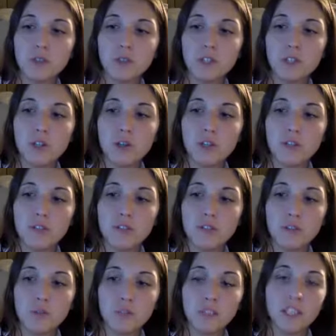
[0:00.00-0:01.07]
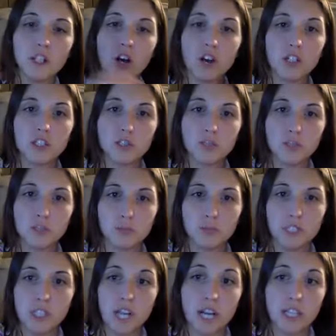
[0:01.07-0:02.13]
You know, if they're really causing you some
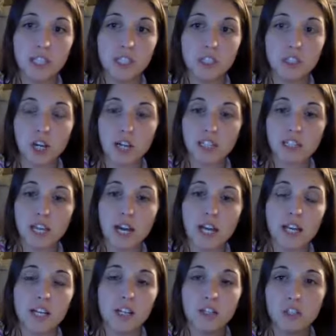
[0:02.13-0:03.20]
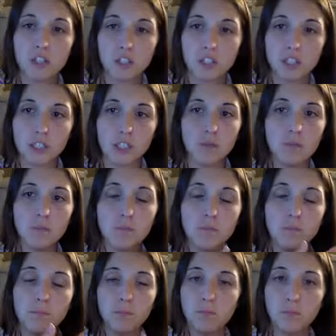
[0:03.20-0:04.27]
GI distress, I'd certainly
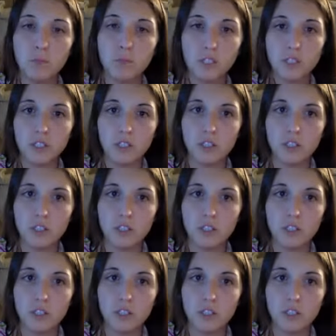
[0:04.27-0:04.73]
would,